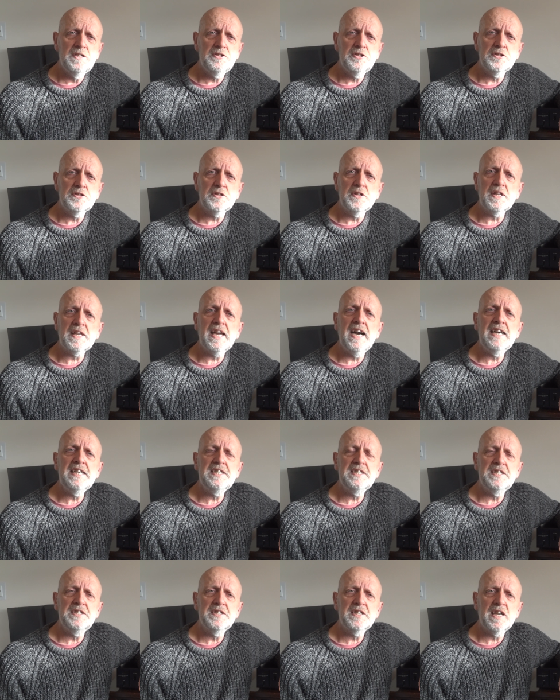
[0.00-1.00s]
it's just the
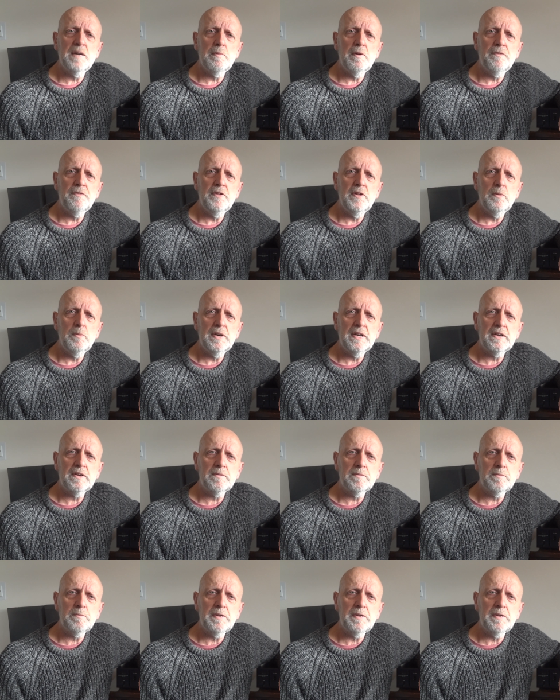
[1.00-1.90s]
casings come off there where they,